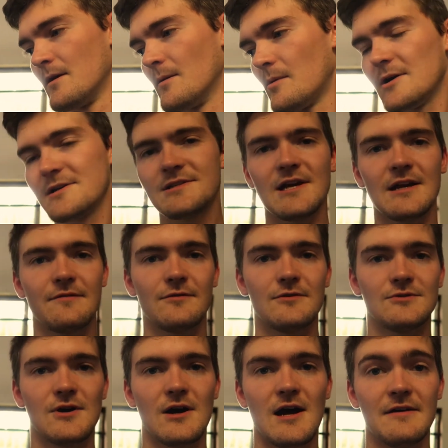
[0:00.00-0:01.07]
probably take it for a
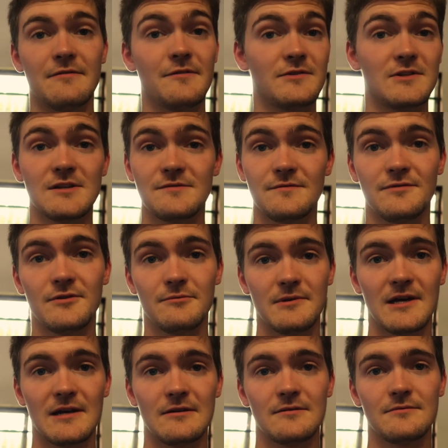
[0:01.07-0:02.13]
drive. If it doesn't feel
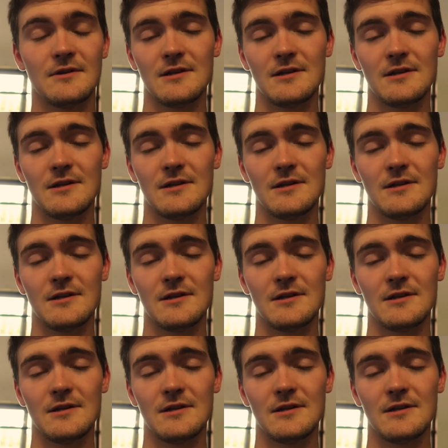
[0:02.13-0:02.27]
better,